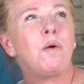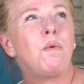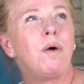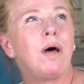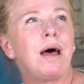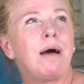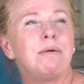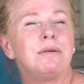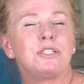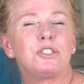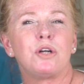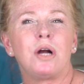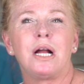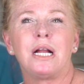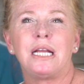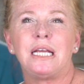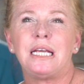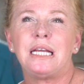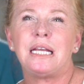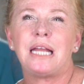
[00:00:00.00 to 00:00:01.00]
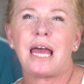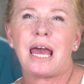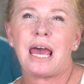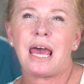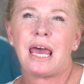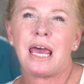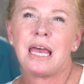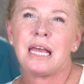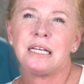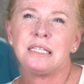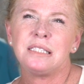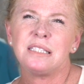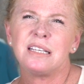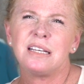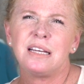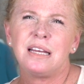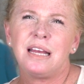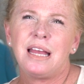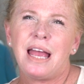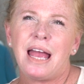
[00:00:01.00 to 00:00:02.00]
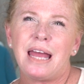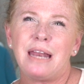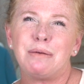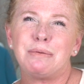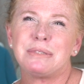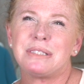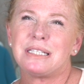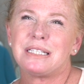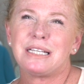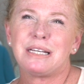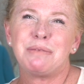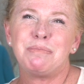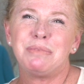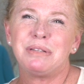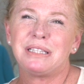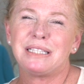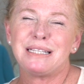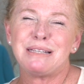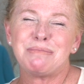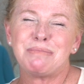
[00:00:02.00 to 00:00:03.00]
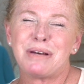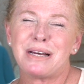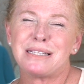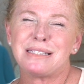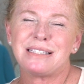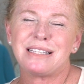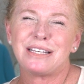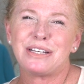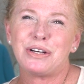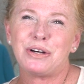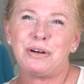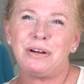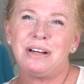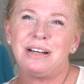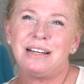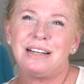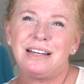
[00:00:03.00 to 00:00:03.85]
while I was trying to eat eggs, and it was a complete buzzkill.